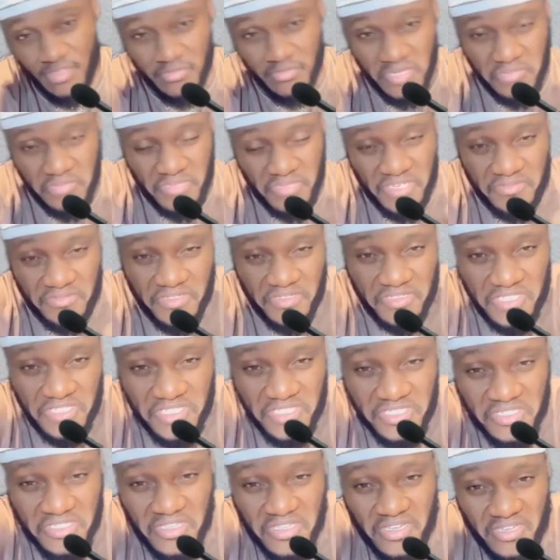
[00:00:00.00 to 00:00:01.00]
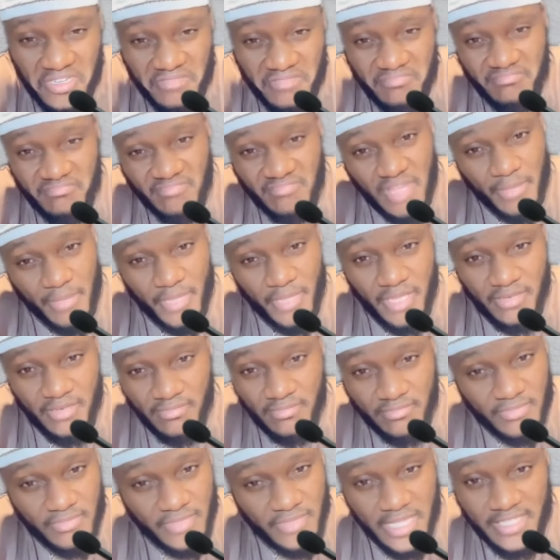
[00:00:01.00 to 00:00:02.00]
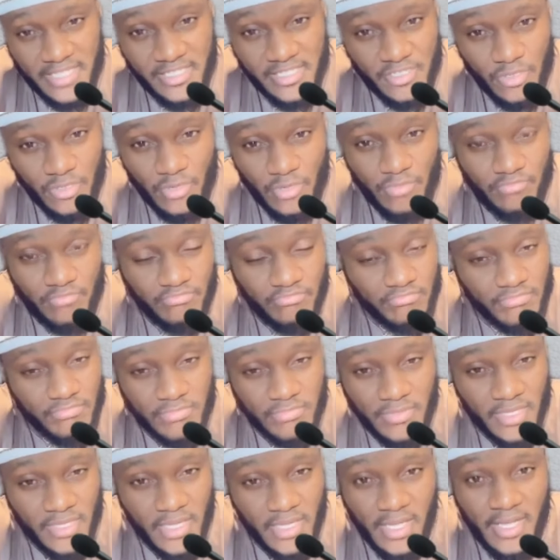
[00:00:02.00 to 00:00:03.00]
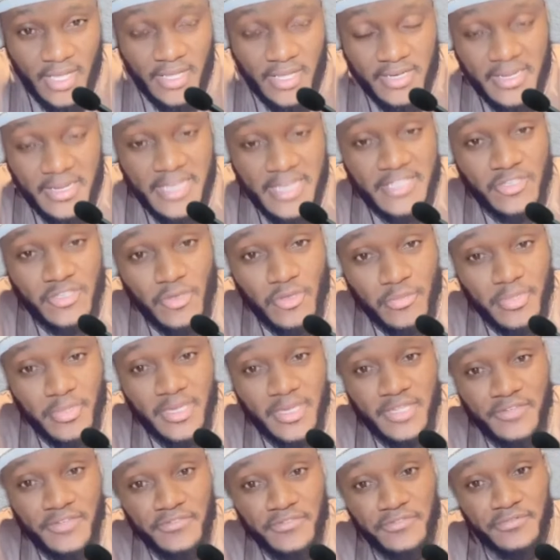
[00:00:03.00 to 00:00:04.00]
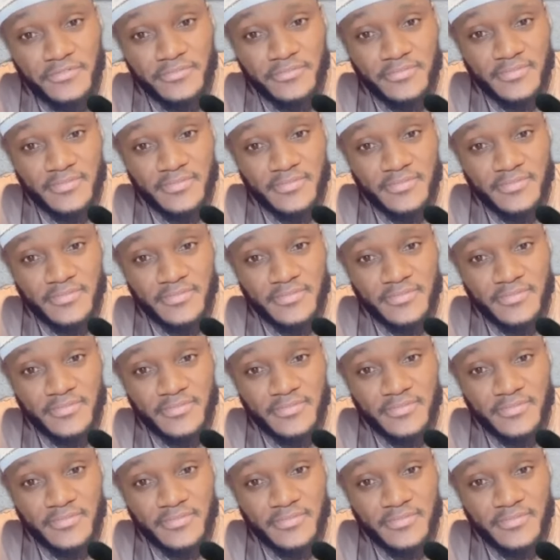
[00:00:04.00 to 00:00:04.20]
may believe Jesus is God. I mean, that's his own belief.